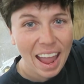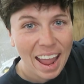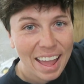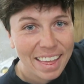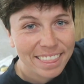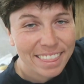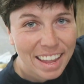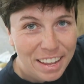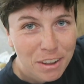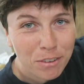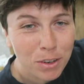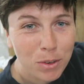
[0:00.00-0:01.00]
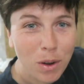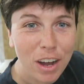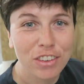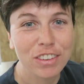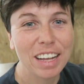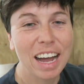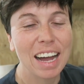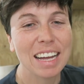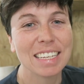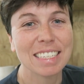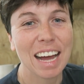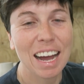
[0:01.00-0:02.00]
And thank you for watching,
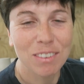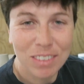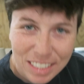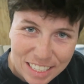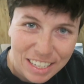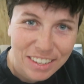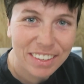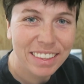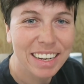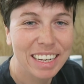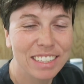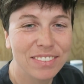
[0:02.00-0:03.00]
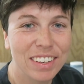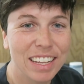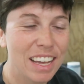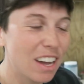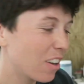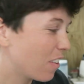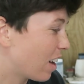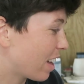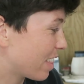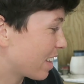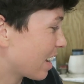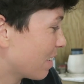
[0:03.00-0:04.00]
guys. I will see you in the next video. I
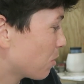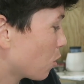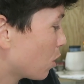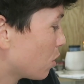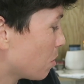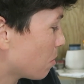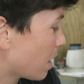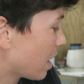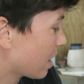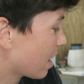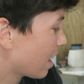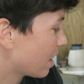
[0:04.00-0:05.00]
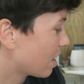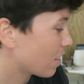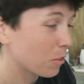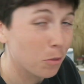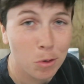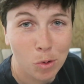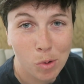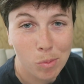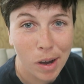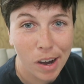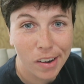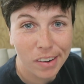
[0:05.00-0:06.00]
think I'm going to make another cool
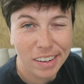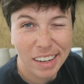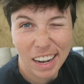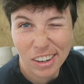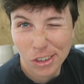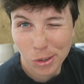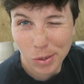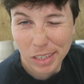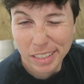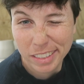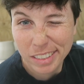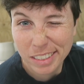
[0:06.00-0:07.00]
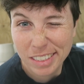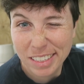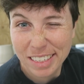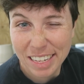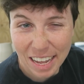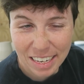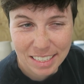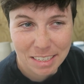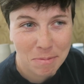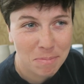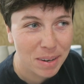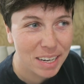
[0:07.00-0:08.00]
bong. Not sure what it is
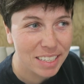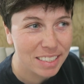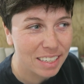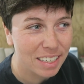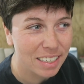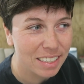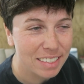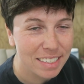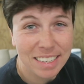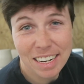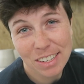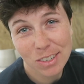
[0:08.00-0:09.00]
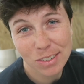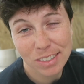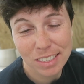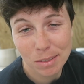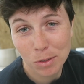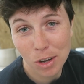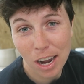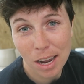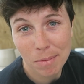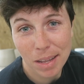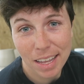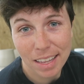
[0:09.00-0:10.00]
yet, but stay tuned,
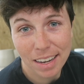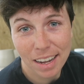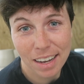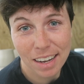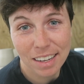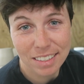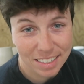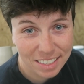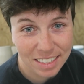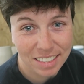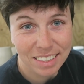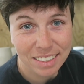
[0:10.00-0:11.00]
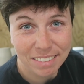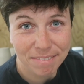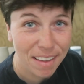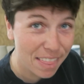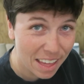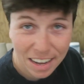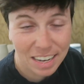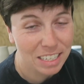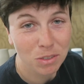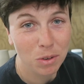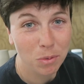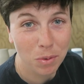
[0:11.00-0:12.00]
subscribe, and I'll see you in that
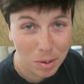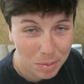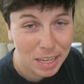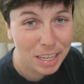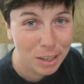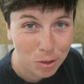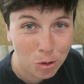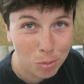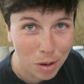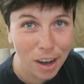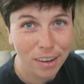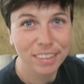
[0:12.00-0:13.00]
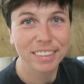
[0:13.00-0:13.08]
next one when I'm making a cool bong.